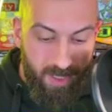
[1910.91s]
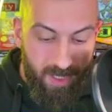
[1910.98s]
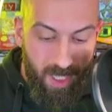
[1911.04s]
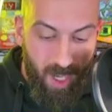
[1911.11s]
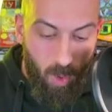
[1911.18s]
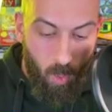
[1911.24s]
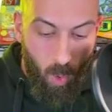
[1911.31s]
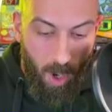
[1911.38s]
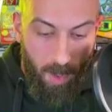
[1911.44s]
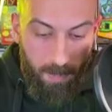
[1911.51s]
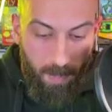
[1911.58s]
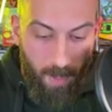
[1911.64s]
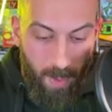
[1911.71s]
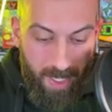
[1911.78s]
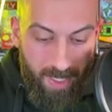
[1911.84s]
a Warp
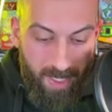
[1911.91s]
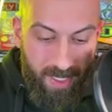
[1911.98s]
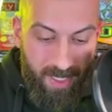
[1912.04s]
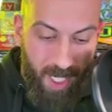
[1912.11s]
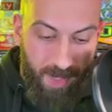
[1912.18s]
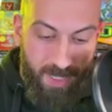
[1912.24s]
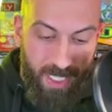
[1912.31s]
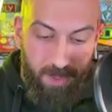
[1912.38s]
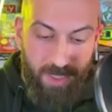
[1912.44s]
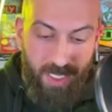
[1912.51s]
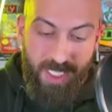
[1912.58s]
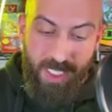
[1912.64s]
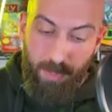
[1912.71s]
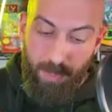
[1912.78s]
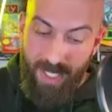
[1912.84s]
Point, coming in with a
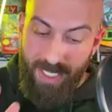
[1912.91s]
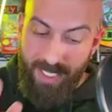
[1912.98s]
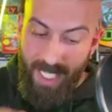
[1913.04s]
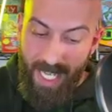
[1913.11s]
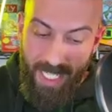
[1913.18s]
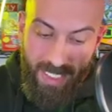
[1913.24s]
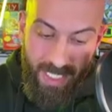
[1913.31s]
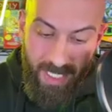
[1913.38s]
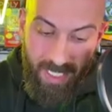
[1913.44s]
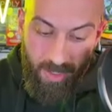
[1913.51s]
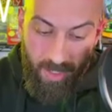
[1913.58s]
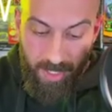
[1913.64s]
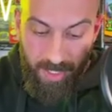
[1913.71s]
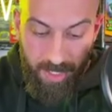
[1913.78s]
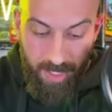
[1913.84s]
Sabrina's Gastly,
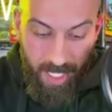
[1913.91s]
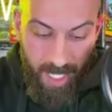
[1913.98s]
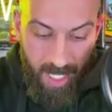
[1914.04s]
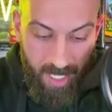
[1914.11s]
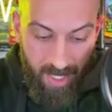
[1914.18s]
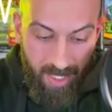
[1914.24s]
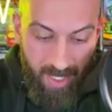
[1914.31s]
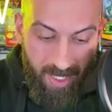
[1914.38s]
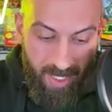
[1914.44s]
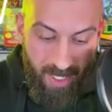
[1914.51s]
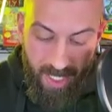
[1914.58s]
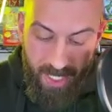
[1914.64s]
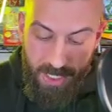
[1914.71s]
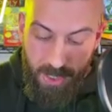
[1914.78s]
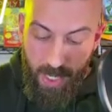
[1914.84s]
another good hit.
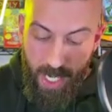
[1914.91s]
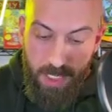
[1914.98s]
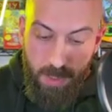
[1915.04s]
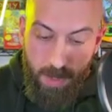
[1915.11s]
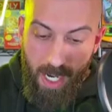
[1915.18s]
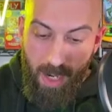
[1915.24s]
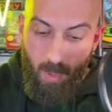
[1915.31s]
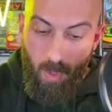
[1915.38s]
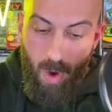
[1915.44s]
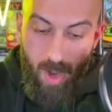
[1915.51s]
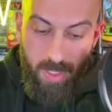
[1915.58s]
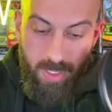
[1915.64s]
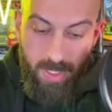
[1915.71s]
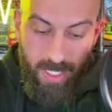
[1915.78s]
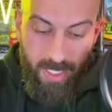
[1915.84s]
Transparent
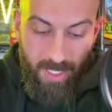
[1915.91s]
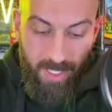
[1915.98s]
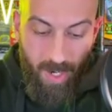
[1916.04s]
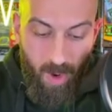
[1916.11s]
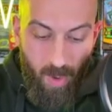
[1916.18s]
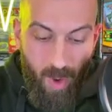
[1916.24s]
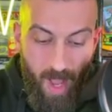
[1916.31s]
walls. Let's go.